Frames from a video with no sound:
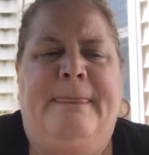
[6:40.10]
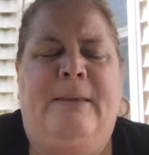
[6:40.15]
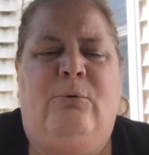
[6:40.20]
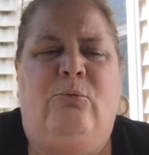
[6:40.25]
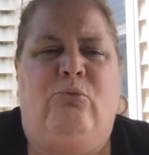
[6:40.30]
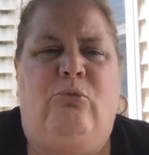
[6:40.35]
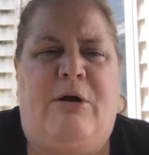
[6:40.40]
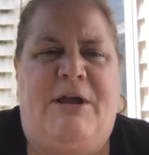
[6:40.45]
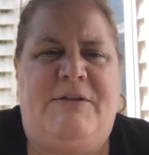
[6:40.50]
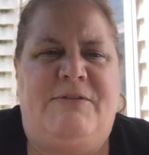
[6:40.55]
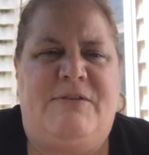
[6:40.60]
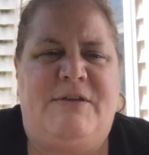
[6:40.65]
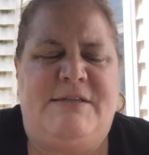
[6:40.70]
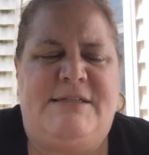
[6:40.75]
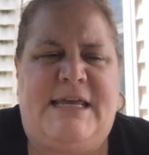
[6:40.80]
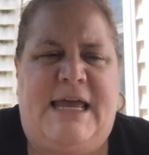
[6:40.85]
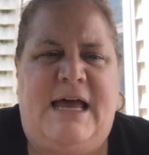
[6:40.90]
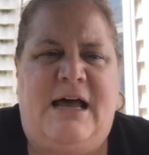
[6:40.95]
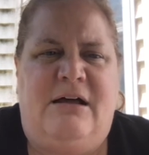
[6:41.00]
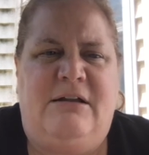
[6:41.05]
Write this
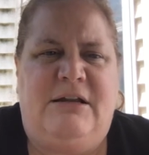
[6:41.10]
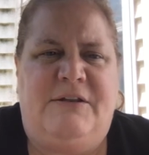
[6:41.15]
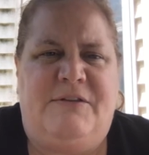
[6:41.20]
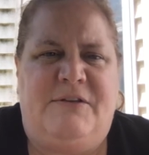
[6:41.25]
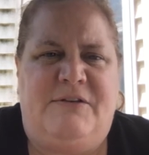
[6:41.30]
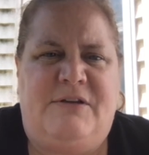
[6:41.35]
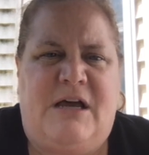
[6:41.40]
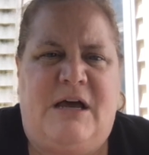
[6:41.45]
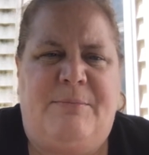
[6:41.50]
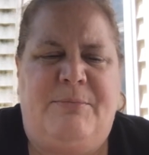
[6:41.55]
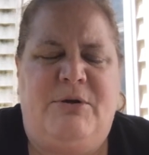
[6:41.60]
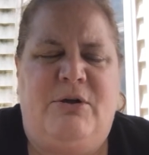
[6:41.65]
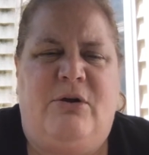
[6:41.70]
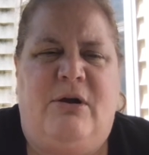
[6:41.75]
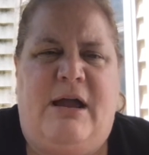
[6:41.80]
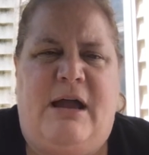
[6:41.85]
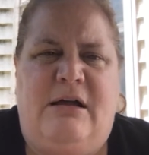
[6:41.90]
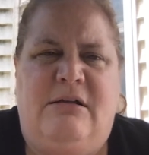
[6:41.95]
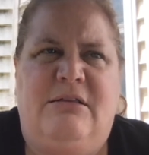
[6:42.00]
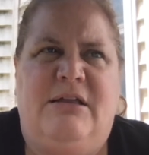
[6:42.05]
out at the top of your
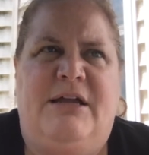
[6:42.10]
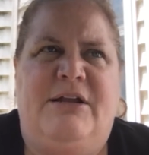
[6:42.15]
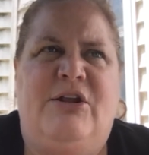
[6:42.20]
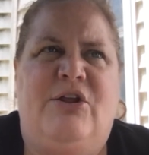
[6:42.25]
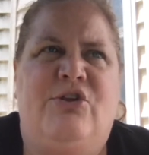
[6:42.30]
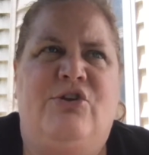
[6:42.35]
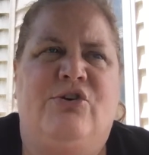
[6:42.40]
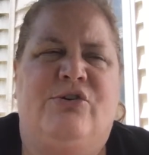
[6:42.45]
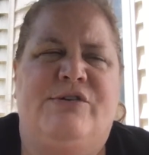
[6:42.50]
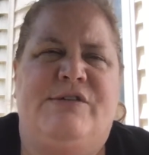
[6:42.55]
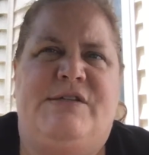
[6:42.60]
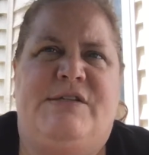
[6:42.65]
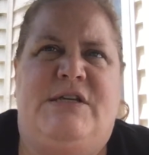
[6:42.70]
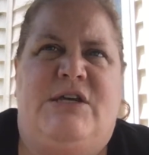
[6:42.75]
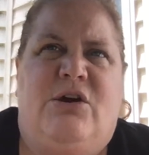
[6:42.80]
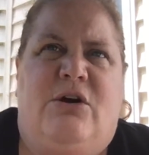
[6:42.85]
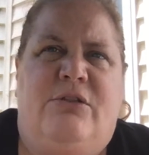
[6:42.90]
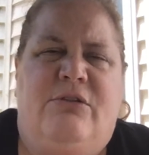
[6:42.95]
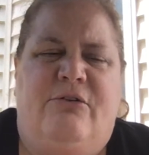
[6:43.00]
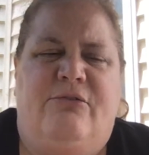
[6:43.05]
outline, and you'll see
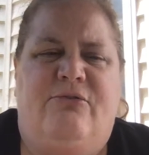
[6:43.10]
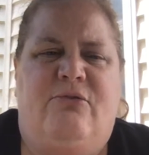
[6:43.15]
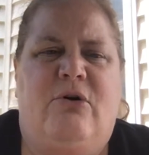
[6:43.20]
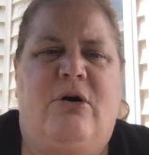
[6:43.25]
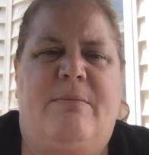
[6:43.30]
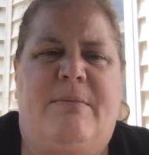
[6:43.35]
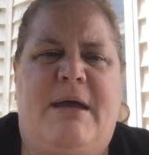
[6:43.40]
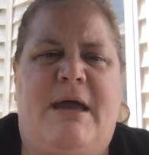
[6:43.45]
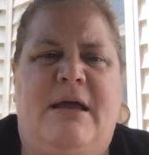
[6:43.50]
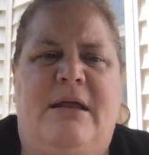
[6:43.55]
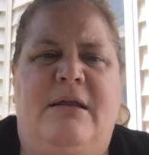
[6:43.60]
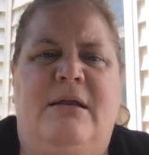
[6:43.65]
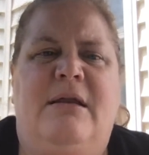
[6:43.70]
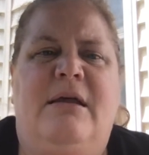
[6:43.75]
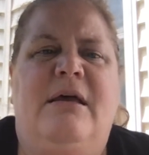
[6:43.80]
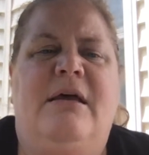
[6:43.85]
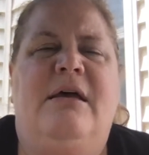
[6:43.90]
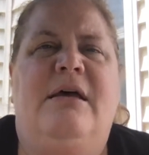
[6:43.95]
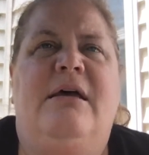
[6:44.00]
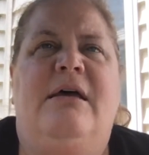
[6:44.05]
on the format
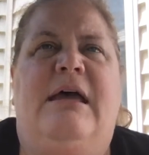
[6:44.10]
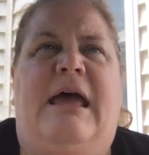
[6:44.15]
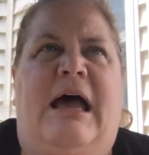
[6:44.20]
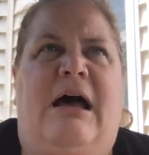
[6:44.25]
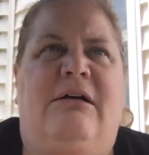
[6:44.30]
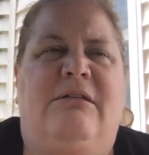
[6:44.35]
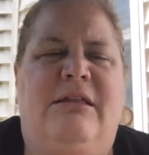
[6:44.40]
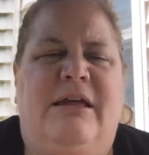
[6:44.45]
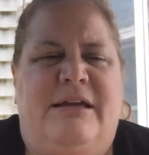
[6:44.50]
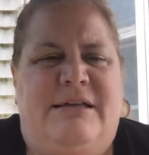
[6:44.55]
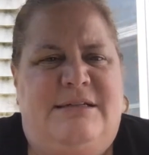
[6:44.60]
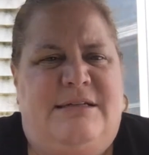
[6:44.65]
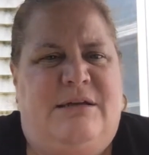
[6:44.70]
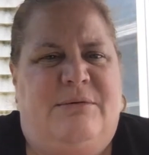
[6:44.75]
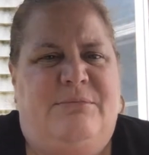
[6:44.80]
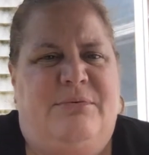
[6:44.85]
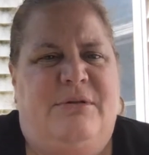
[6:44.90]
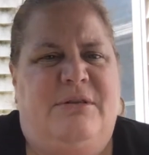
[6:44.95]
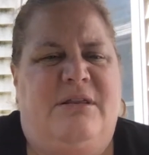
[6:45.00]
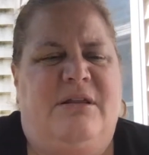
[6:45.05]
outline
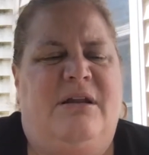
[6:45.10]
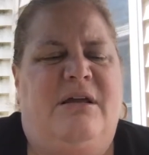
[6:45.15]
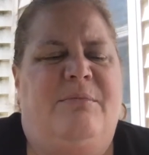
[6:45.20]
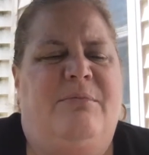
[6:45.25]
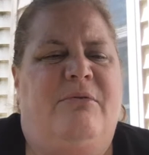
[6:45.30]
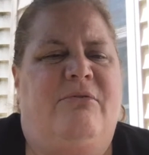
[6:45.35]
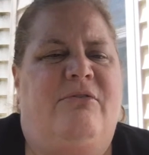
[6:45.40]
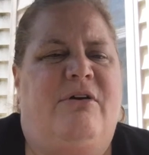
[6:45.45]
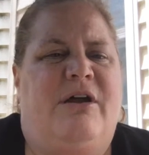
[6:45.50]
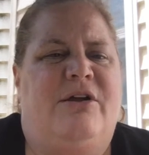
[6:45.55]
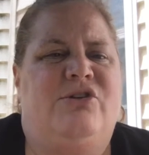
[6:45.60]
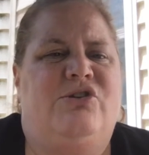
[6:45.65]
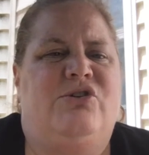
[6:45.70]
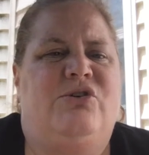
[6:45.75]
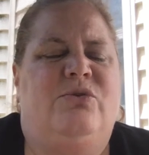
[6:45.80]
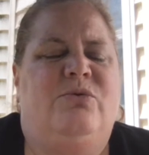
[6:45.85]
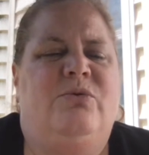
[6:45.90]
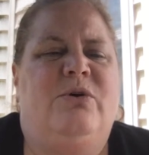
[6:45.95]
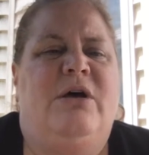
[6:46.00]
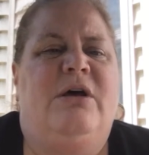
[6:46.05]
template that I provide
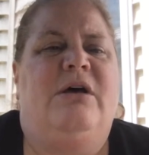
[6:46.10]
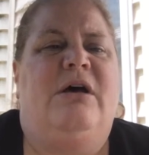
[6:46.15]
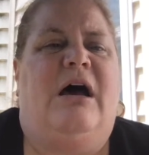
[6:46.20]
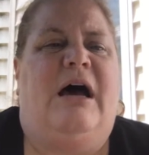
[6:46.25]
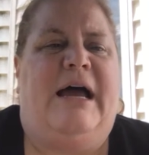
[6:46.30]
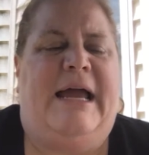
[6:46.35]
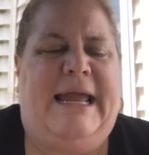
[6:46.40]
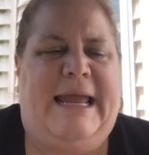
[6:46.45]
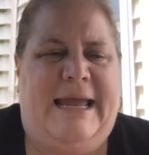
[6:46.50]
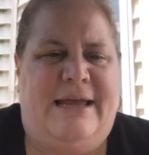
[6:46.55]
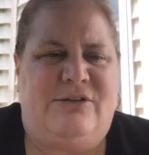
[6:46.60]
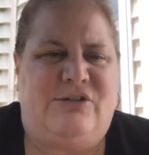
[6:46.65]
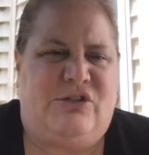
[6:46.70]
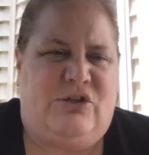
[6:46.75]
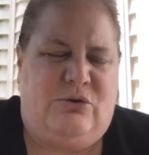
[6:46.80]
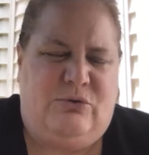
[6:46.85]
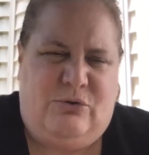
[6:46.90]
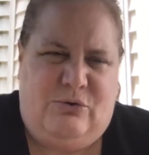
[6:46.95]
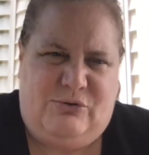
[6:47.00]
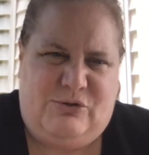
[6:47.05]
you, I ask
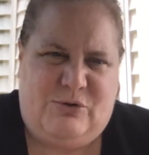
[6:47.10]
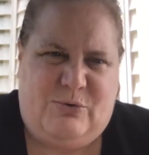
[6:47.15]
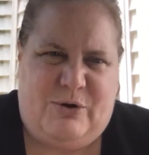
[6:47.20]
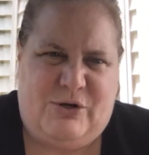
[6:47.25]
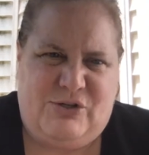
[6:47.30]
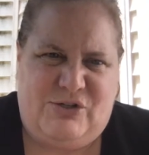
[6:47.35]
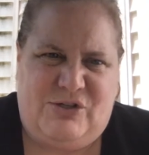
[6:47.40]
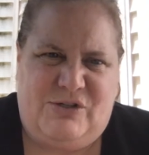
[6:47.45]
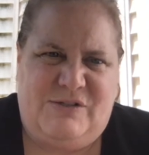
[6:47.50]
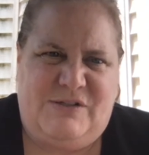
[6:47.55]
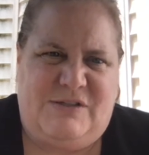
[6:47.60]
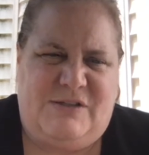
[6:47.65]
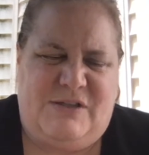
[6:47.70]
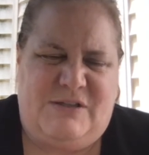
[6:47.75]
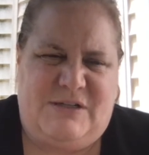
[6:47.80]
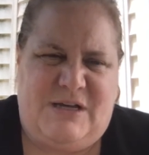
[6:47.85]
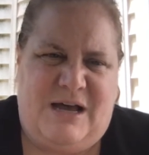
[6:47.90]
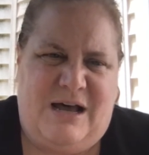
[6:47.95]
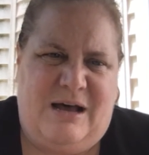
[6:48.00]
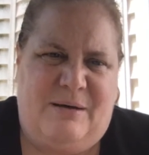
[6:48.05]
you those questions at the
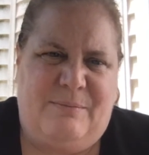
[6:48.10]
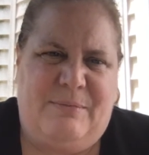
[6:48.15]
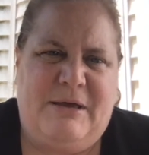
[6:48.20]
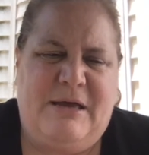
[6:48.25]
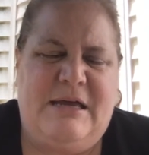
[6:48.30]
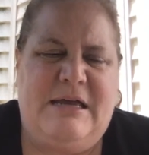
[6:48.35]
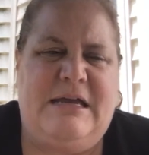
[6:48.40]
top.